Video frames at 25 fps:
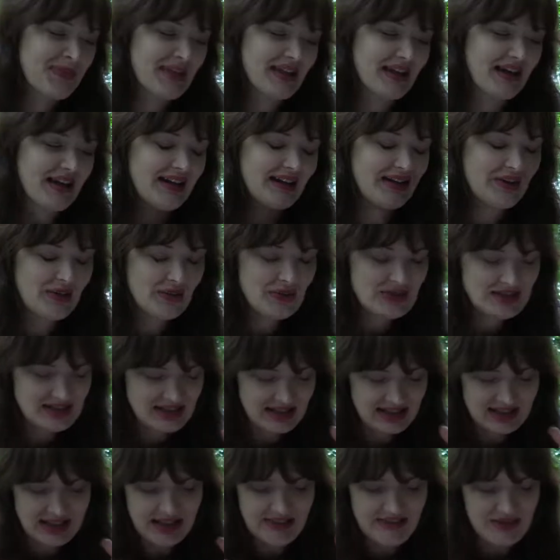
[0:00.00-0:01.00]

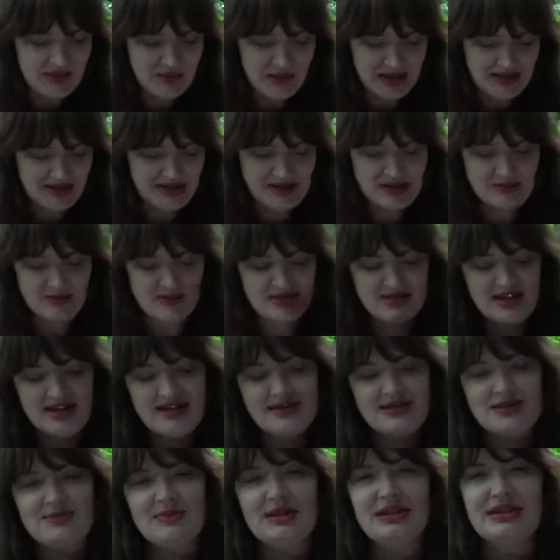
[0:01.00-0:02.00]
I love the way things
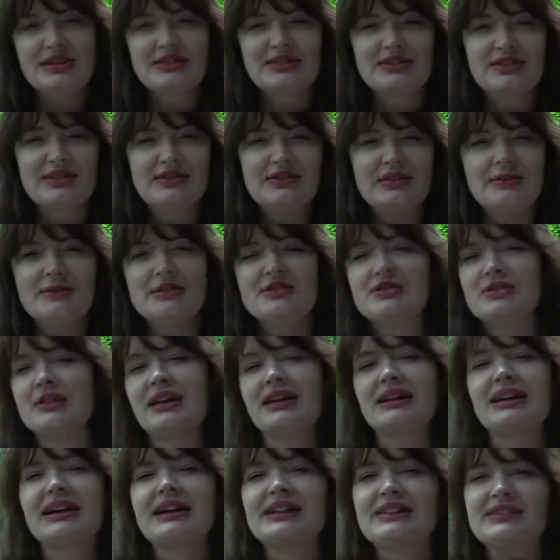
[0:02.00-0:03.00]
present to me, the sort of imagery I
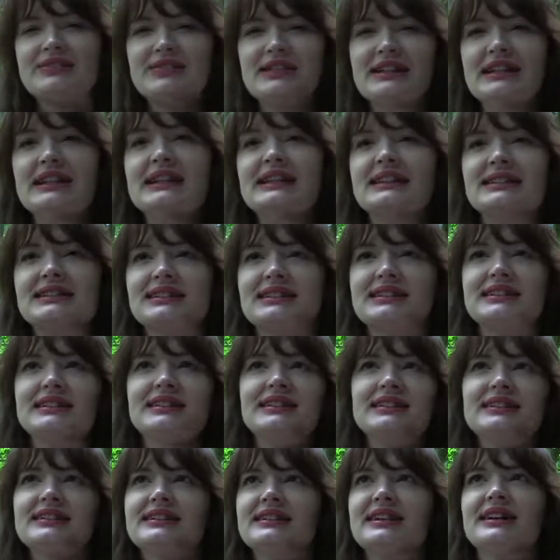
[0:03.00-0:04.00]
get, the feelings and
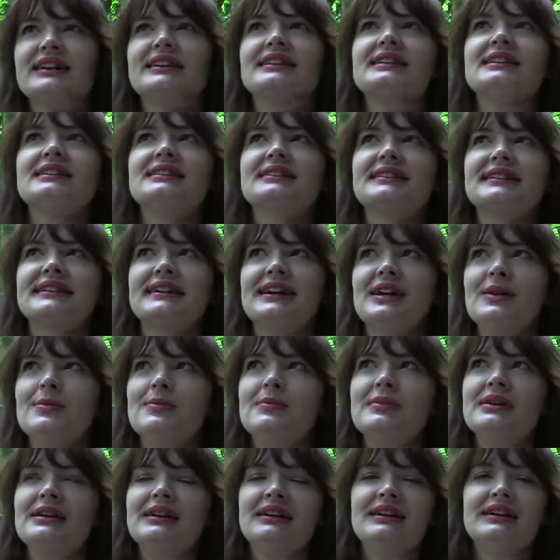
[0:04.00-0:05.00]
the ideas that come.
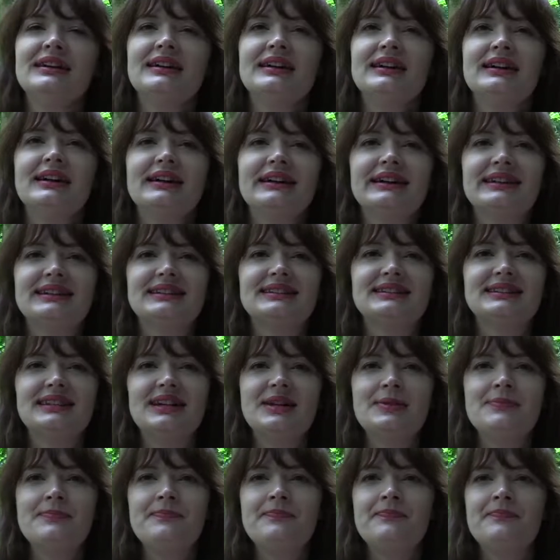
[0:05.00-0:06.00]
It's
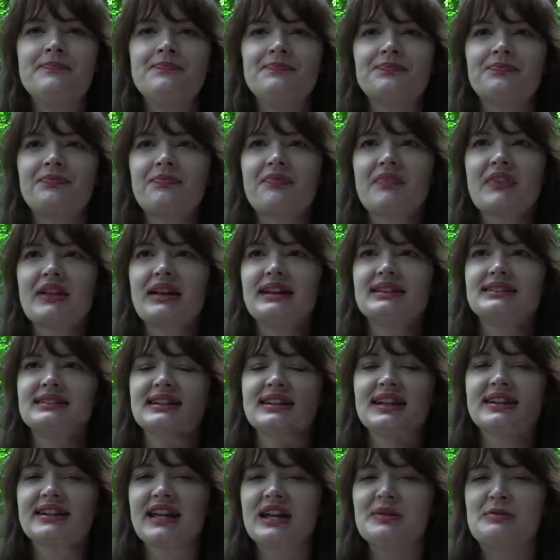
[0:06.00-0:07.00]

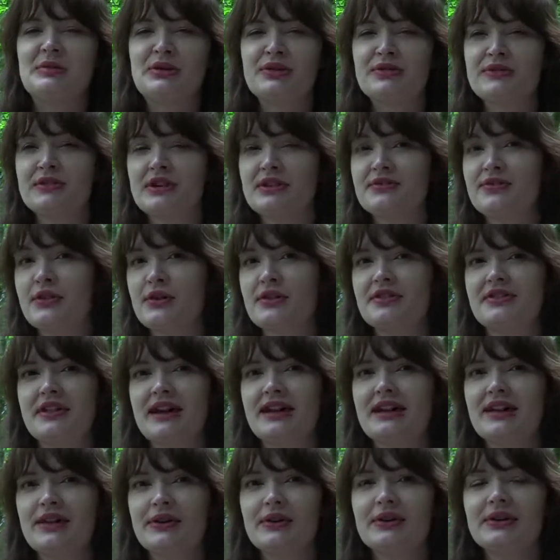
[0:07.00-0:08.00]
like a game of
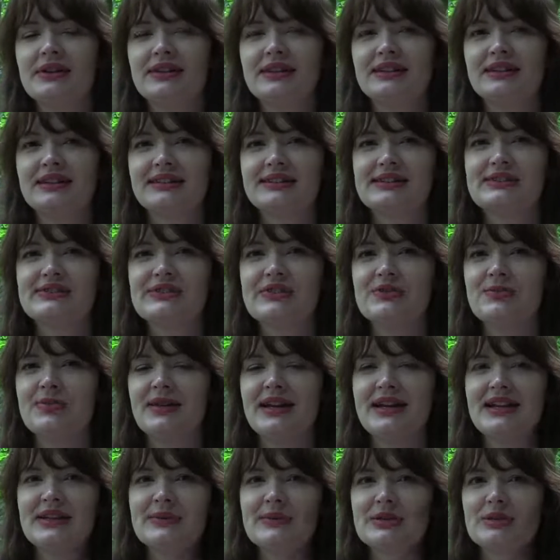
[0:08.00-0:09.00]
Othello. I don't know if you've
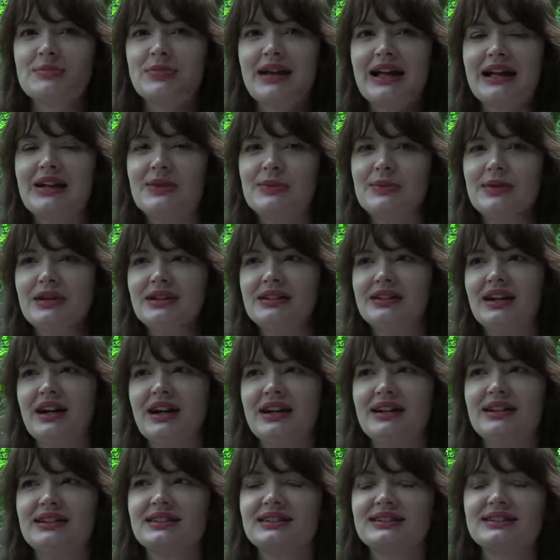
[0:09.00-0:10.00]
played it with the black and white
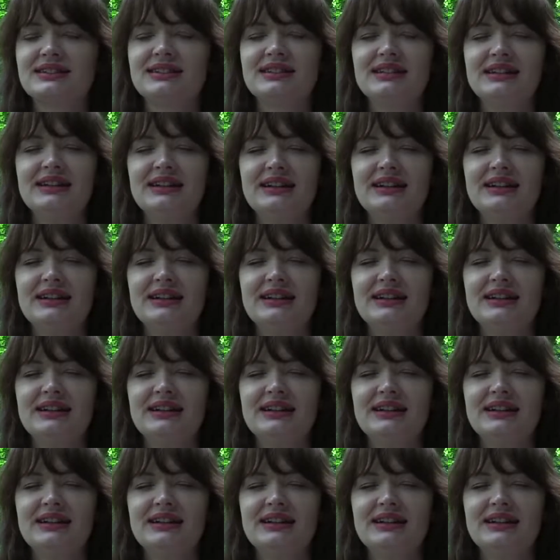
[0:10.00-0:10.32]
tiles.